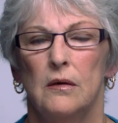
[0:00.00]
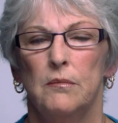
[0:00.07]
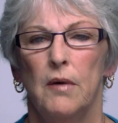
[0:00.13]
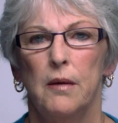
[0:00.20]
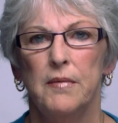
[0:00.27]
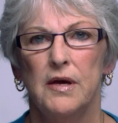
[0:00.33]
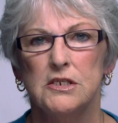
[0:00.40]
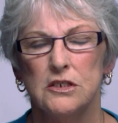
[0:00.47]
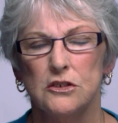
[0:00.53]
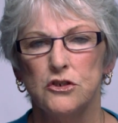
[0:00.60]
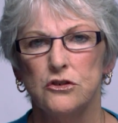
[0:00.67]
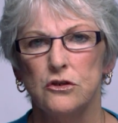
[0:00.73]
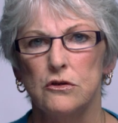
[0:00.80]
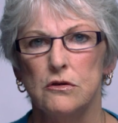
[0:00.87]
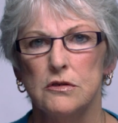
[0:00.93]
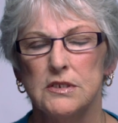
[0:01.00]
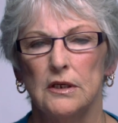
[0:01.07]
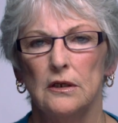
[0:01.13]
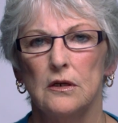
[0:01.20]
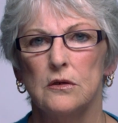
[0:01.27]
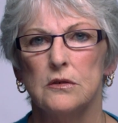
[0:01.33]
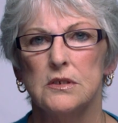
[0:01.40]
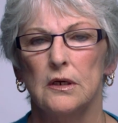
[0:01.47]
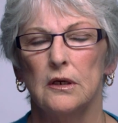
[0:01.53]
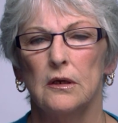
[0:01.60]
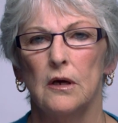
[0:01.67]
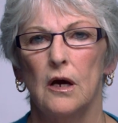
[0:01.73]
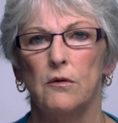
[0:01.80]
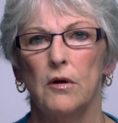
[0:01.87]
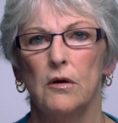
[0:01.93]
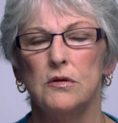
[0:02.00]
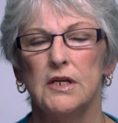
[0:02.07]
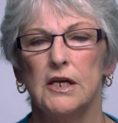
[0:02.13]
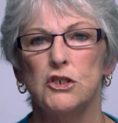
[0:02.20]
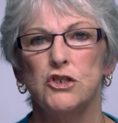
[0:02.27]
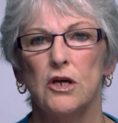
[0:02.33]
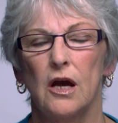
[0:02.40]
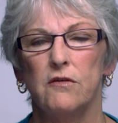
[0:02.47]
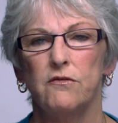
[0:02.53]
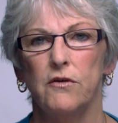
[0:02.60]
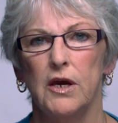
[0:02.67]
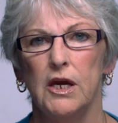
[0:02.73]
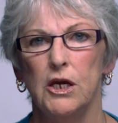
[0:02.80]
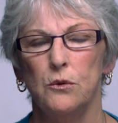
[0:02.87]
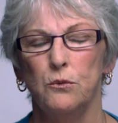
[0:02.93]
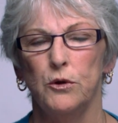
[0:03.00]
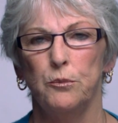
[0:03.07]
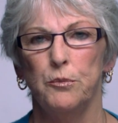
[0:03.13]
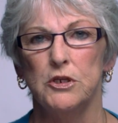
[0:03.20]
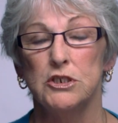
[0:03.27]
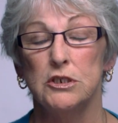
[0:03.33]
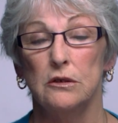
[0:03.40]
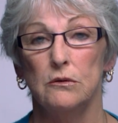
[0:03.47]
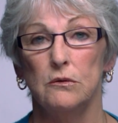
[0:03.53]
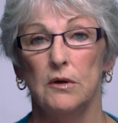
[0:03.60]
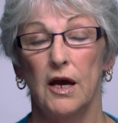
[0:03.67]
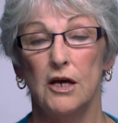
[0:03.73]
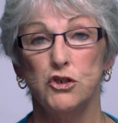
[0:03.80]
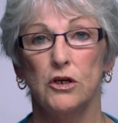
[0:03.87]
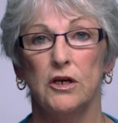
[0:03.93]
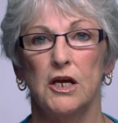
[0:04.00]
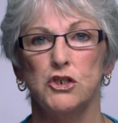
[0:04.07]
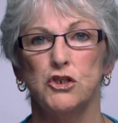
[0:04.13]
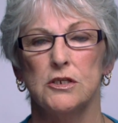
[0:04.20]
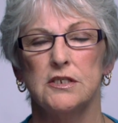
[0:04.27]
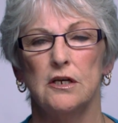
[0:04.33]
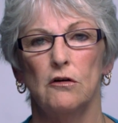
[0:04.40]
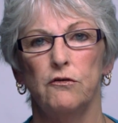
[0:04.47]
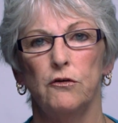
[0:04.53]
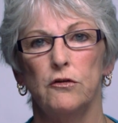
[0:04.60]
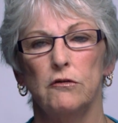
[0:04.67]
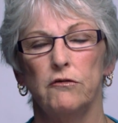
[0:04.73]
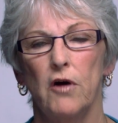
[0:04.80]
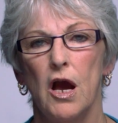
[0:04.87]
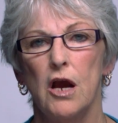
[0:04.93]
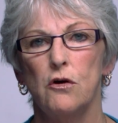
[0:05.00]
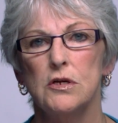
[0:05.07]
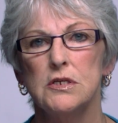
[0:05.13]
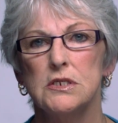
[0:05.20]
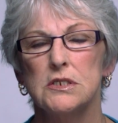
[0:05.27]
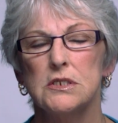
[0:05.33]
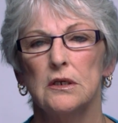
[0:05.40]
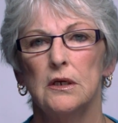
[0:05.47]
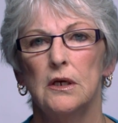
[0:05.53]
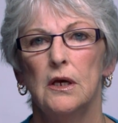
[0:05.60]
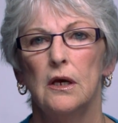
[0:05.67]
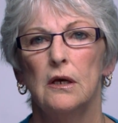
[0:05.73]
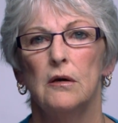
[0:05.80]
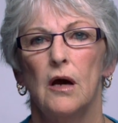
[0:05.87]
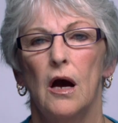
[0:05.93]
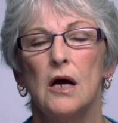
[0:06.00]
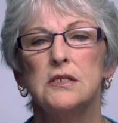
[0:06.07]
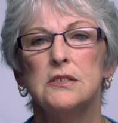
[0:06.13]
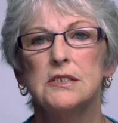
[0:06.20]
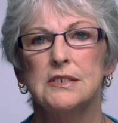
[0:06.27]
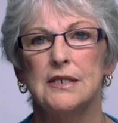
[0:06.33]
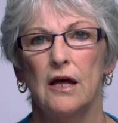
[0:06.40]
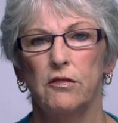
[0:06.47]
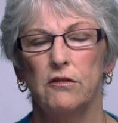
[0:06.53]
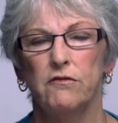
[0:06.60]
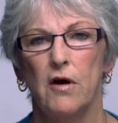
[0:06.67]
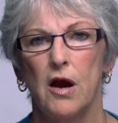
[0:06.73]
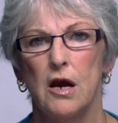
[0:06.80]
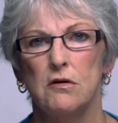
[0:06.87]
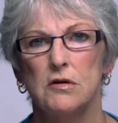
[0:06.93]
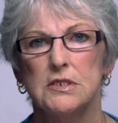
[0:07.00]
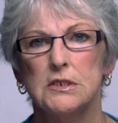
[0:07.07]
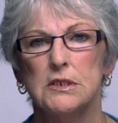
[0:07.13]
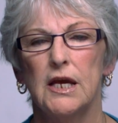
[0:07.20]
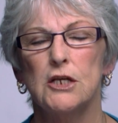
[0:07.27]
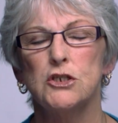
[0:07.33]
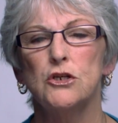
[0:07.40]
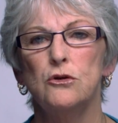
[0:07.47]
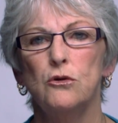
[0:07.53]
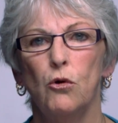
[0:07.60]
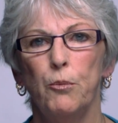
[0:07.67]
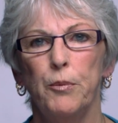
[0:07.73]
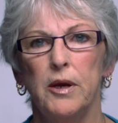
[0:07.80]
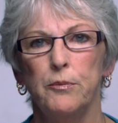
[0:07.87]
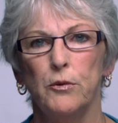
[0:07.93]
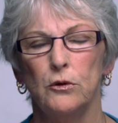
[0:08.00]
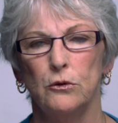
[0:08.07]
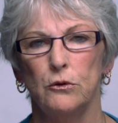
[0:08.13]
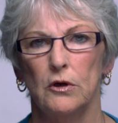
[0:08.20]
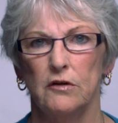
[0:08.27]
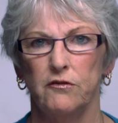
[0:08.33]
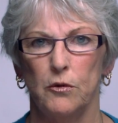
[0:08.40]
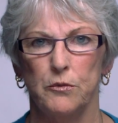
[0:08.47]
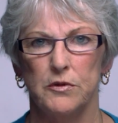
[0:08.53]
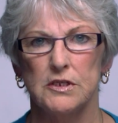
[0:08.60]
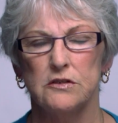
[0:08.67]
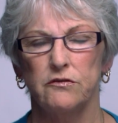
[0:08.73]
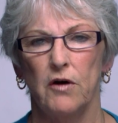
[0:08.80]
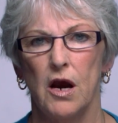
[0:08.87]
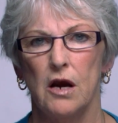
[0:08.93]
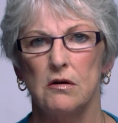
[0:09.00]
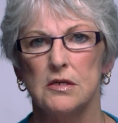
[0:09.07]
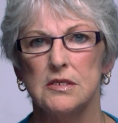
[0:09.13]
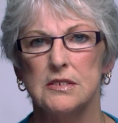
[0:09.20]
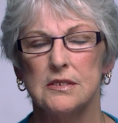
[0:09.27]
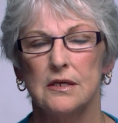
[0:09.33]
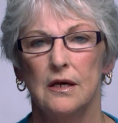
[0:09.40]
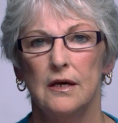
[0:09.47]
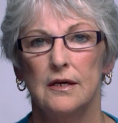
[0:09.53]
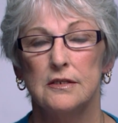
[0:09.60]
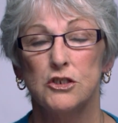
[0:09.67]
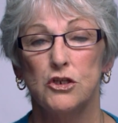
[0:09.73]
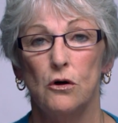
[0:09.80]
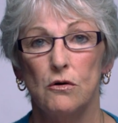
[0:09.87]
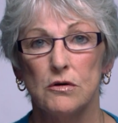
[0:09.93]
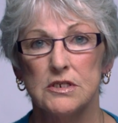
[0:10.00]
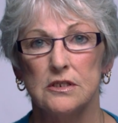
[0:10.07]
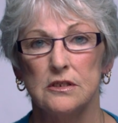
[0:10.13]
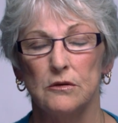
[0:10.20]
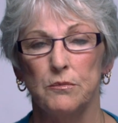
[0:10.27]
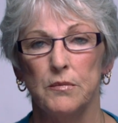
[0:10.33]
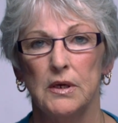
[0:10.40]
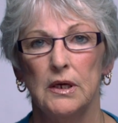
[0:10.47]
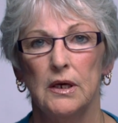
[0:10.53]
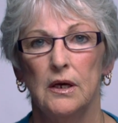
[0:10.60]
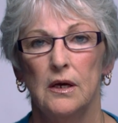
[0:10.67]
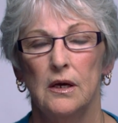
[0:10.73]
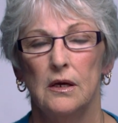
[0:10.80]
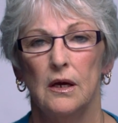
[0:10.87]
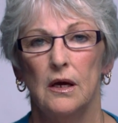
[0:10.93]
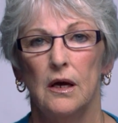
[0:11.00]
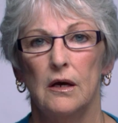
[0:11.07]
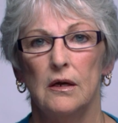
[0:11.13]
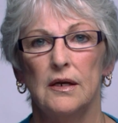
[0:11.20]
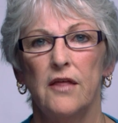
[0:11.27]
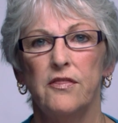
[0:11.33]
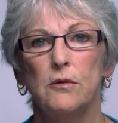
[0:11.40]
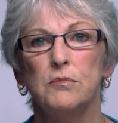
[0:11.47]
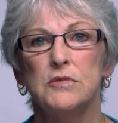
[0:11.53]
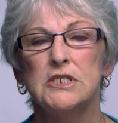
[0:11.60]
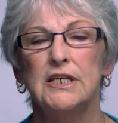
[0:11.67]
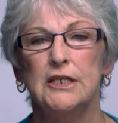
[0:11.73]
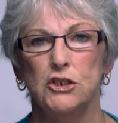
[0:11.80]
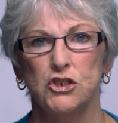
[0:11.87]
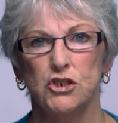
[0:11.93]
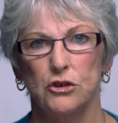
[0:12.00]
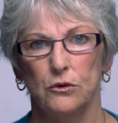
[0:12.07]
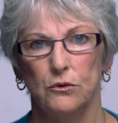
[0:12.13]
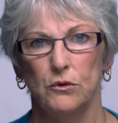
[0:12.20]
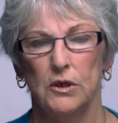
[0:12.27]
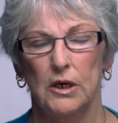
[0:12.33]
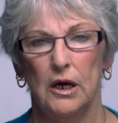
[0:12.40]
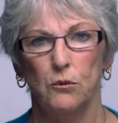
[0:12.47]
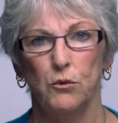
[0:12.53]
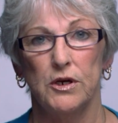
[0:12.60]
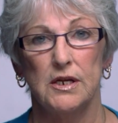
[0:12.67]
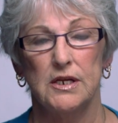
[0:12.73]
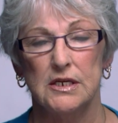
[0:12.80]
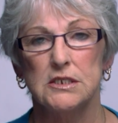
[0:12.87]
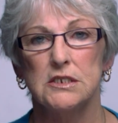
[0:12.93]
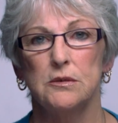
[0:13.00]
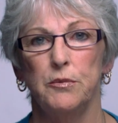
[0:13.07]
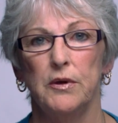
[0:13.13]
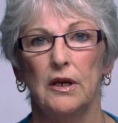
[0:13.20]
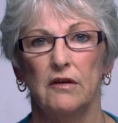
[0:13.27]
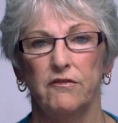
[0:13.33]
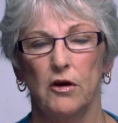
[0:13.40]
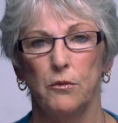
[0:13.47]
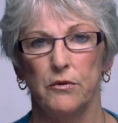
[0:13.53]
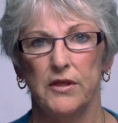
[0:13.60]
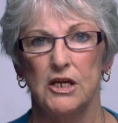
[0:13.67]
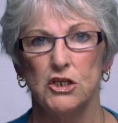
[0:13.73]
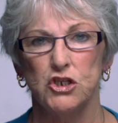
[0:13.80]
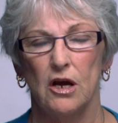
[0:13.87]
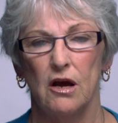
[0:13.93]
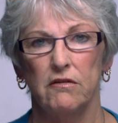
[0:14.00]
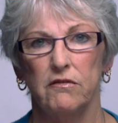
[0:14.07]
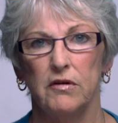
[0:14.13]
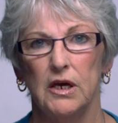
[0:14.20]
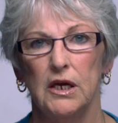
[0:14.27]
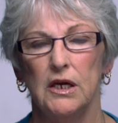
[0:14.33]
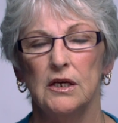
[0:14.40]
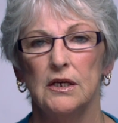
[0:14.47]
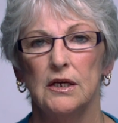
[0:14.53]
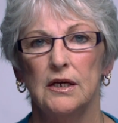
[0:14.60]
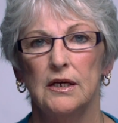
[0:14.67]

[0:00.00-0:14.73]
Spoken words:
My message to New Zealand around HIV would be to educate yourself on the virus, understand the virus, get to know people who are living with this virus, talk to them, let them teach you what it is to be living with HIV,